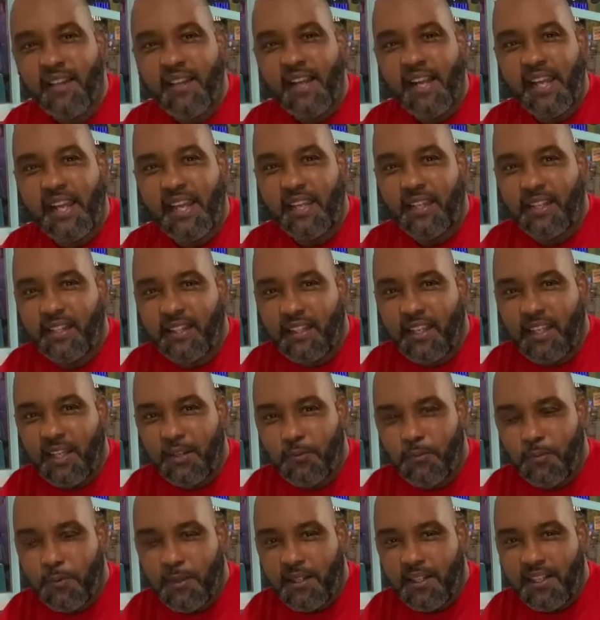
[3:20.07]
It,
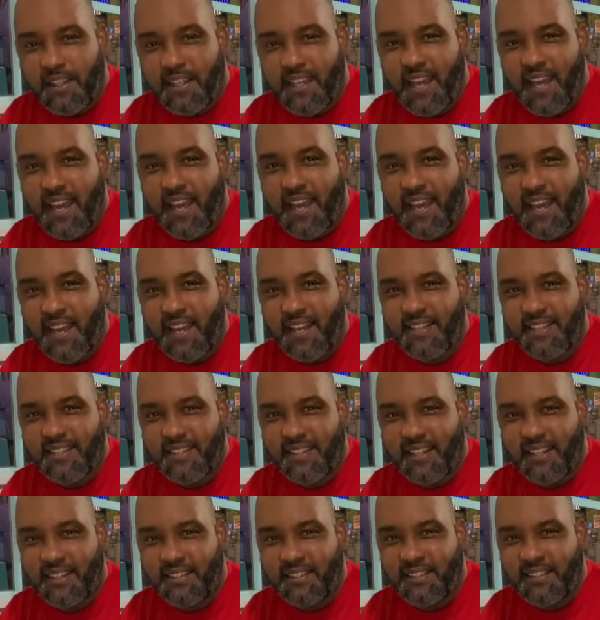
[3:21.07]
it really has
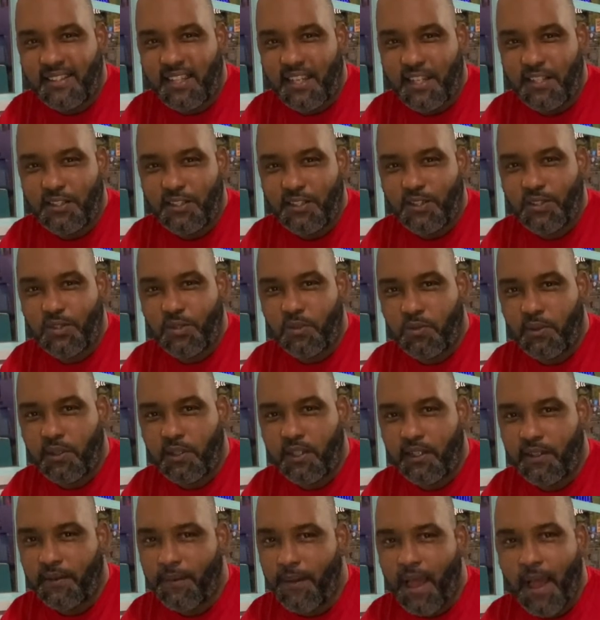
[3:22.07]
a taste to it.